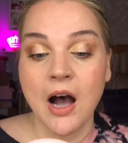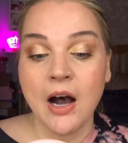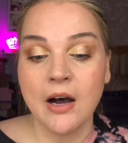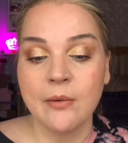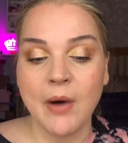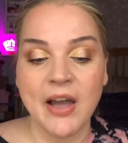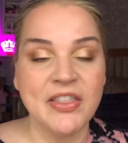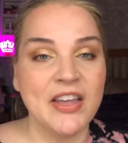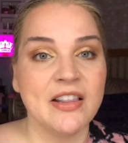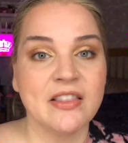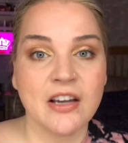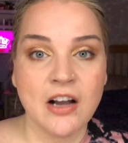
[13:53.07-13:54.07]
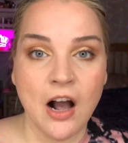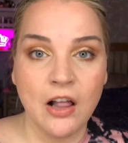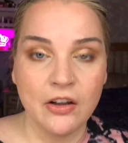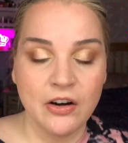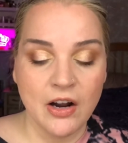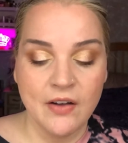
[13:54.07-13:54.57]
I think the
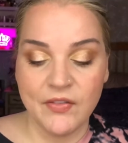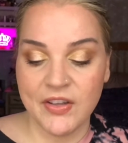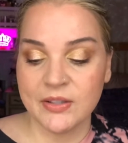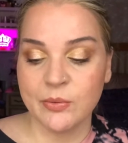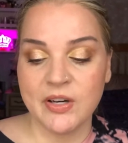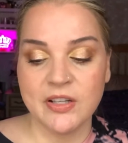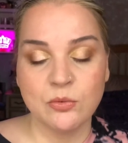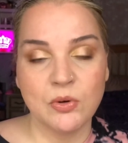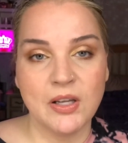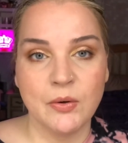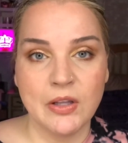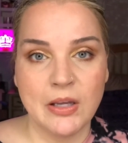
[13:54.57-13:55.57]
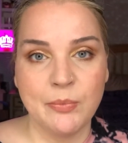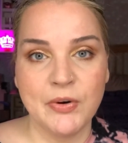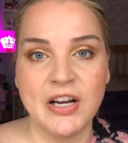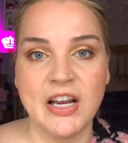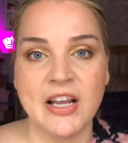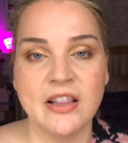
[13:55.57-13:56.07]
color of this one is really, really
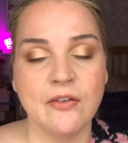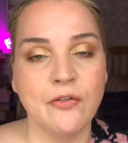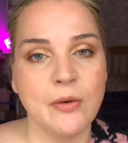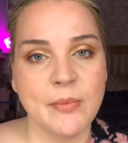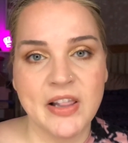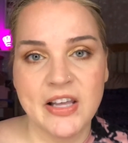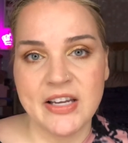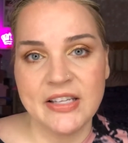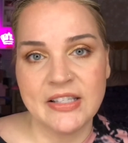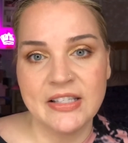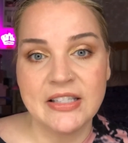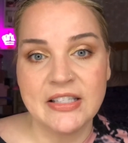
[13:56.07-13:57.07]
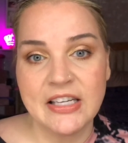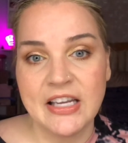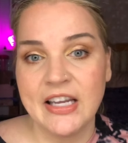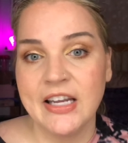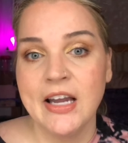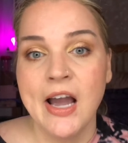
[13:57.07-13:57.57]
pretty. The formula isn't
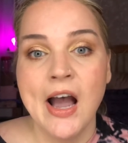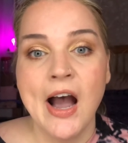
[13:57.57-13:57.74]
sticky.